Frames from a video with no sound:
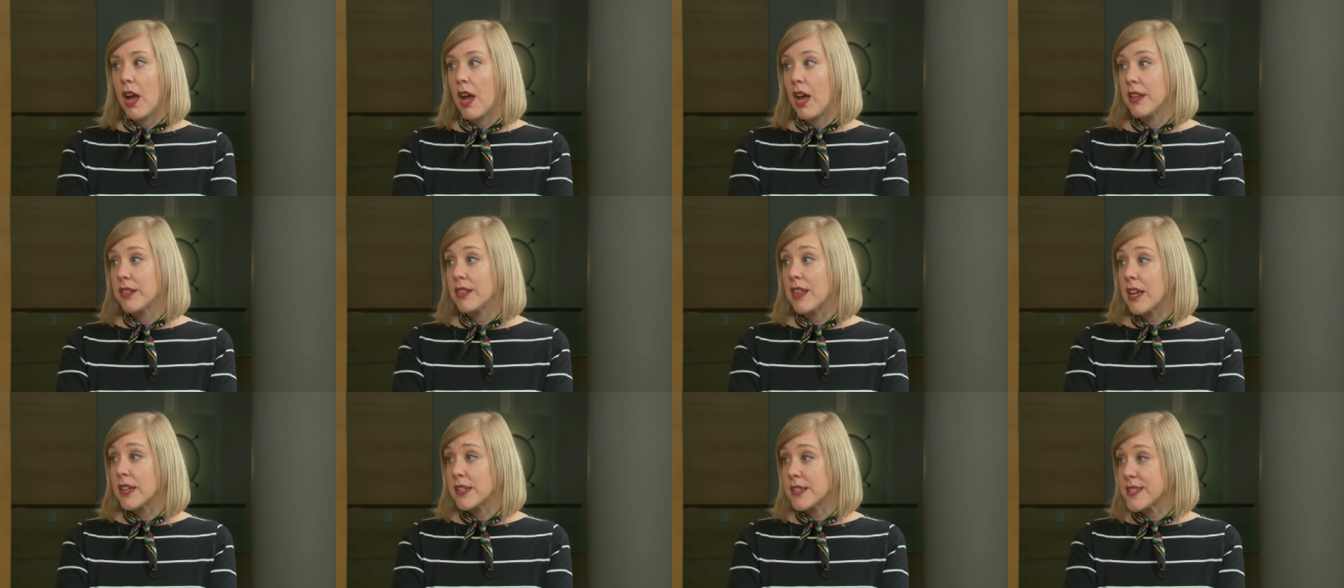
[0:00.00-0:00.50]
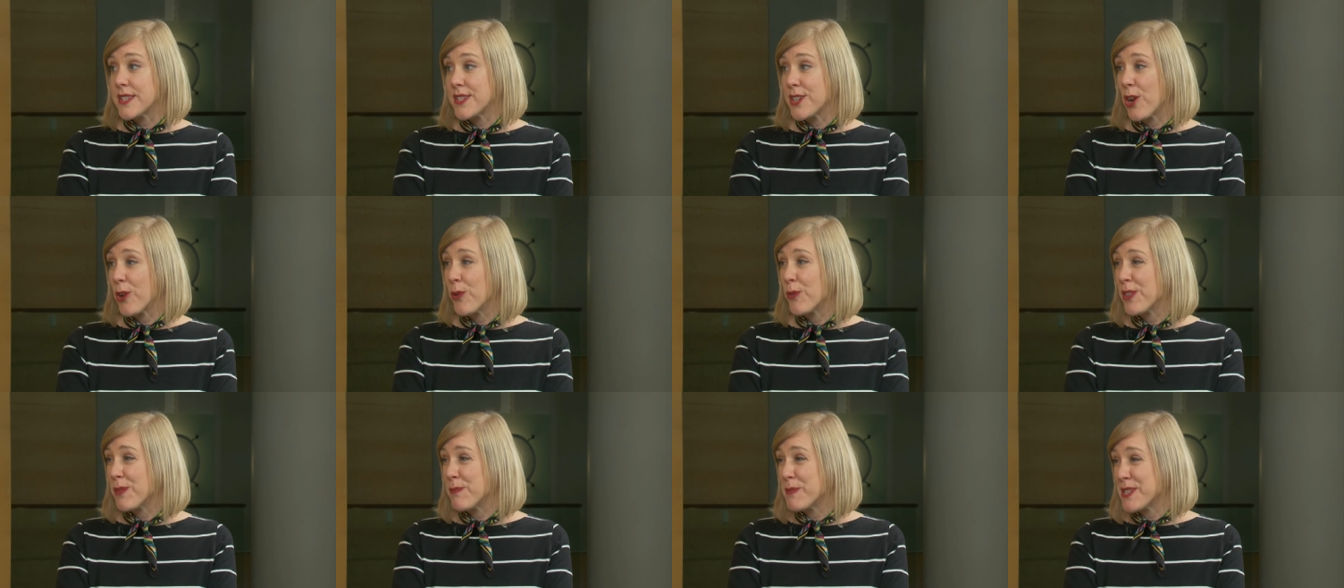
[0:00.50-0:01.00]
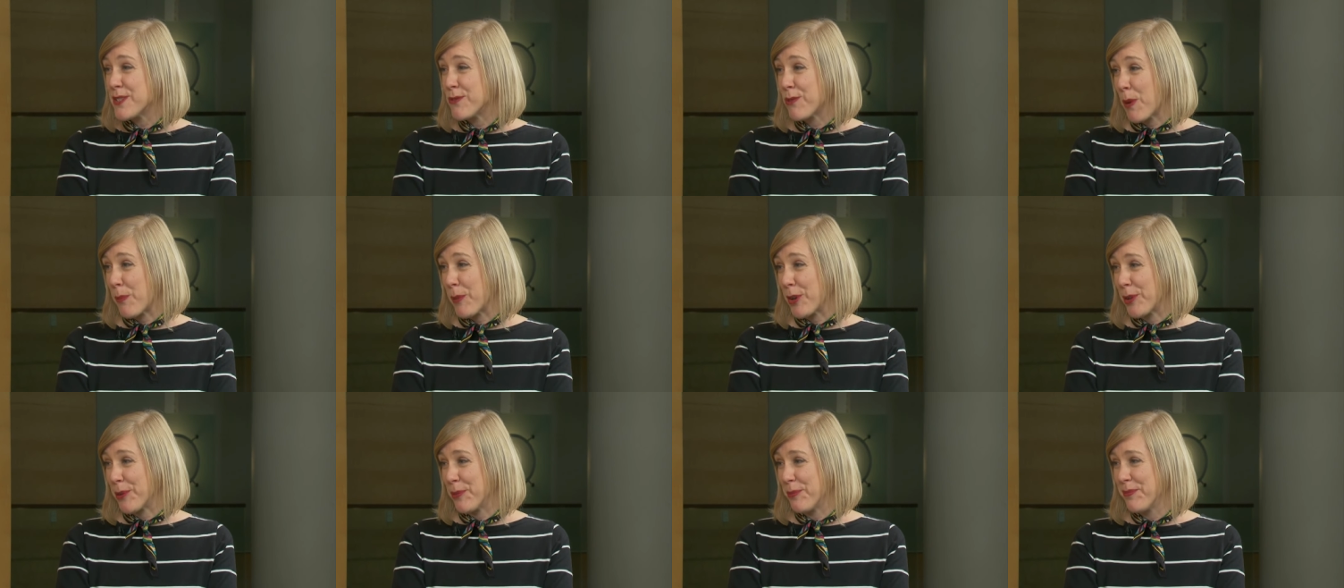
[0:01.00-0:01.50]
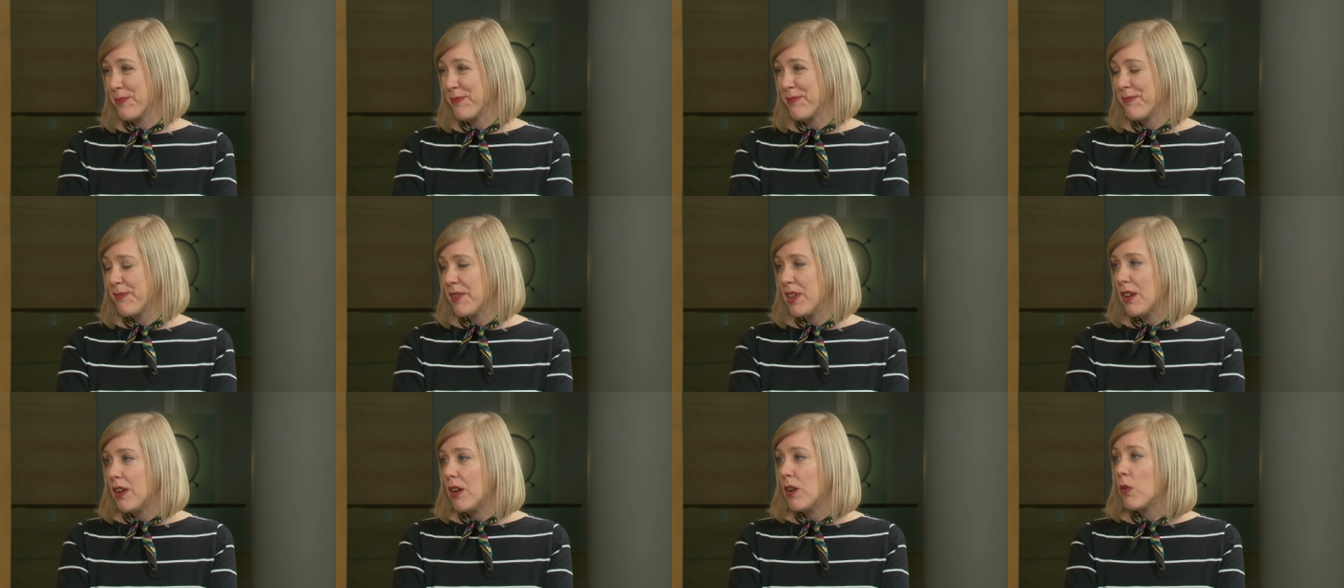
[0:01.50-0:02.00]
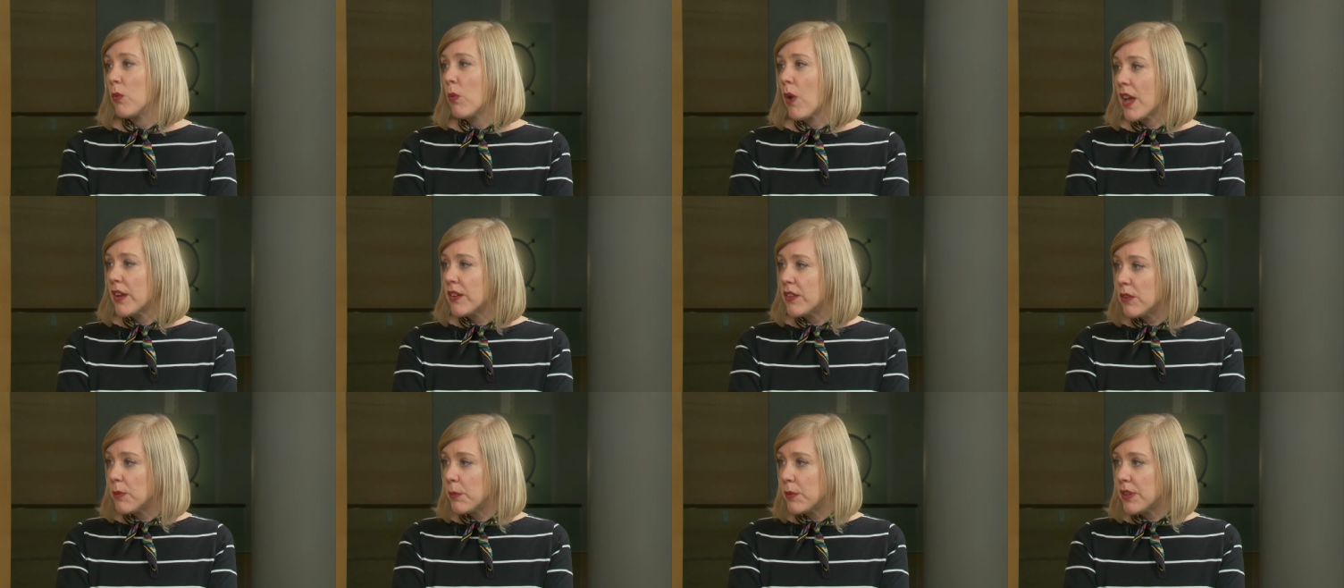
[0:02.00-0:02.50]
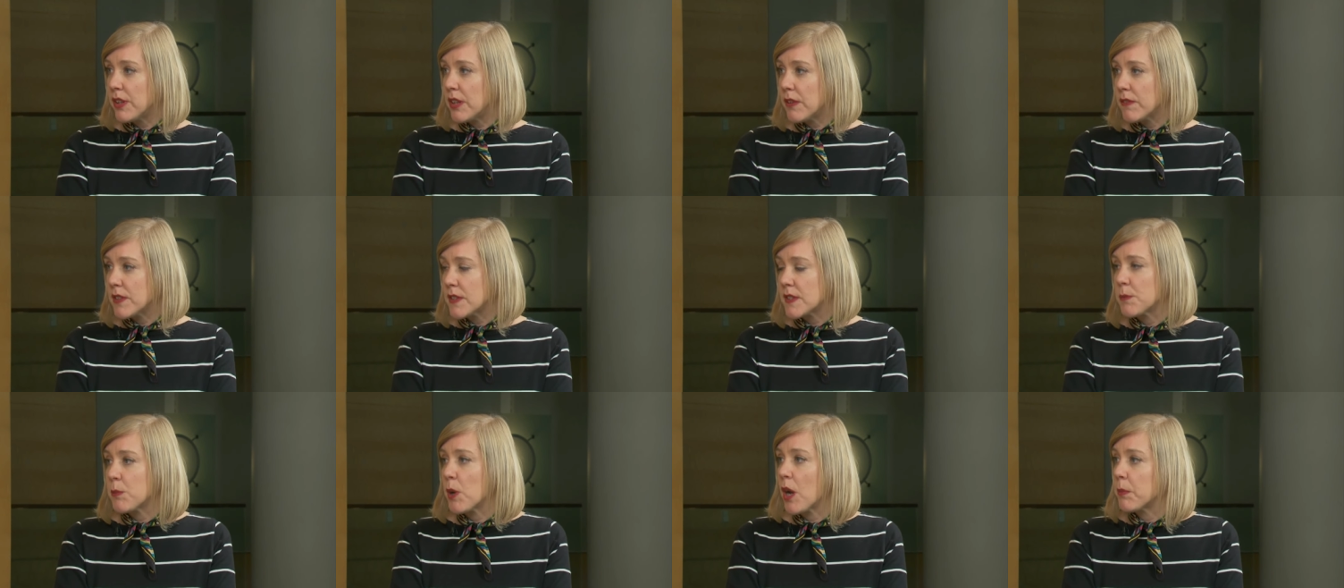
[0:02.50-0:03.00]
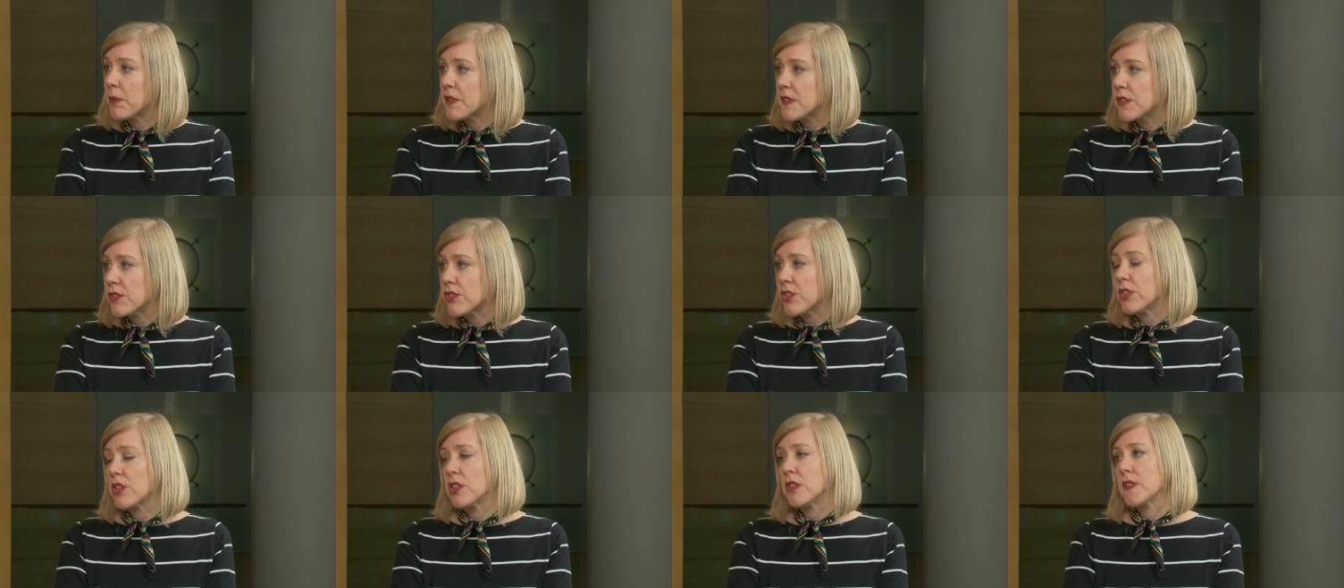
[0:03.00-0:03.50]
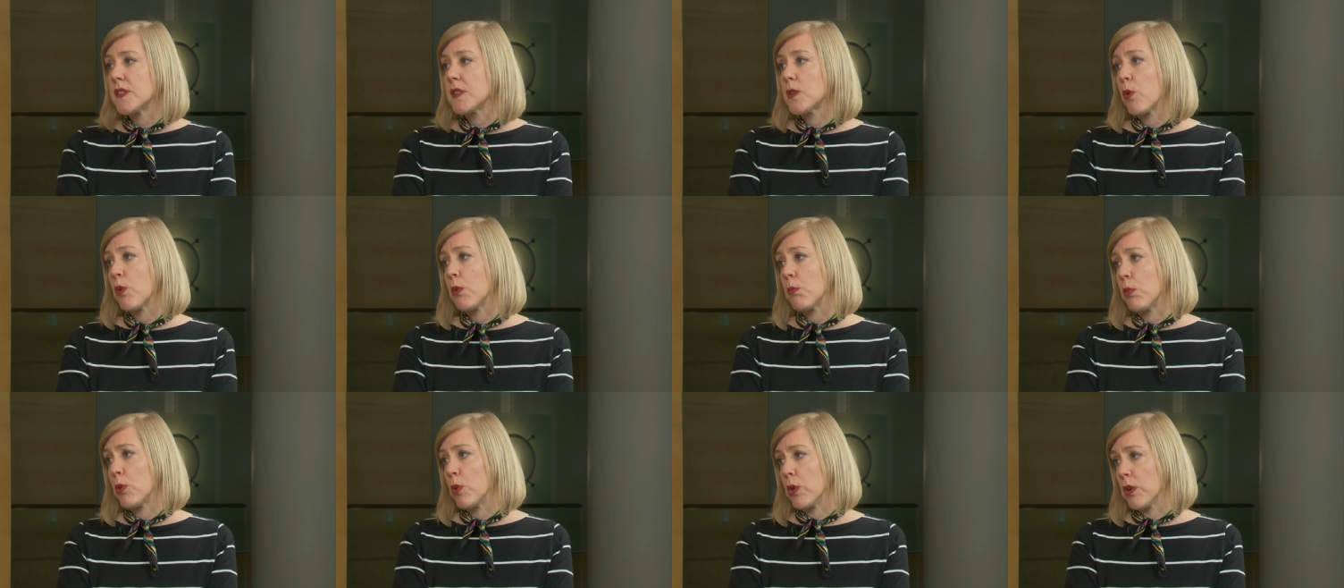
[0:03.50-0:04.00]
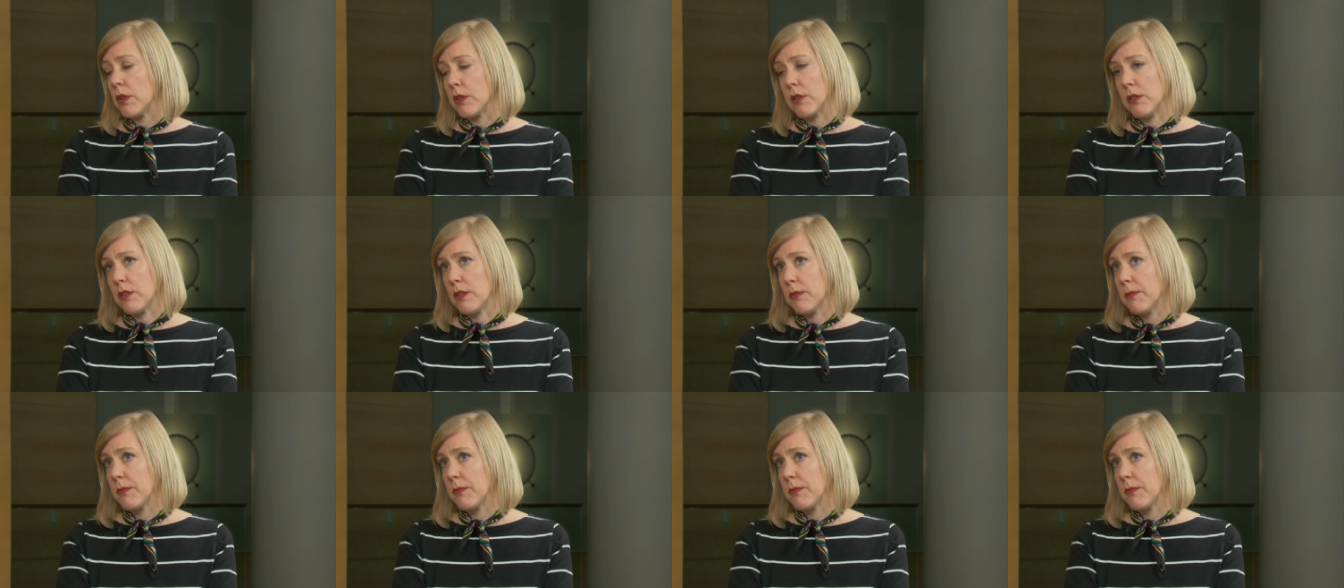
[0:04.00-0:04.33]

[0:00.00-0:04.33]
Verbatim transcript: I'd like to start with Ms. Remmer. Why do you believe this proposition is so important?